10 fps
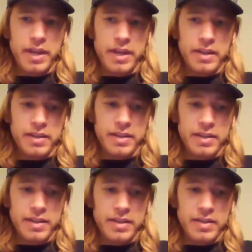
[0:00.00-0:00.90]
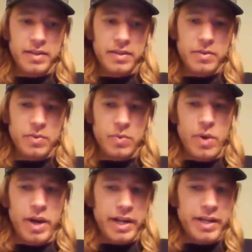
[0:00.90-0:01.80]
And
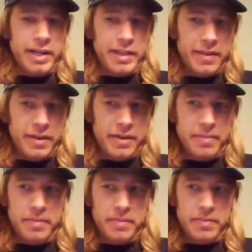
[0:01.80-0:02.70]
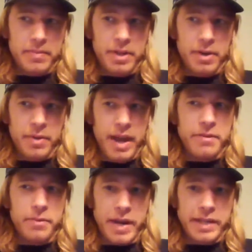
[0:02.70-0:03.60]
why get they
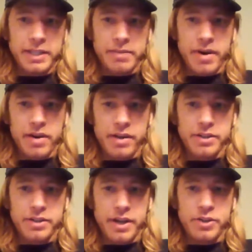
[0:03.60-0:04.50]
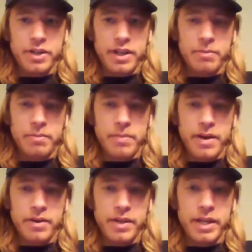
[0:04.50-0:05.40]
have the racing model as their entry level model,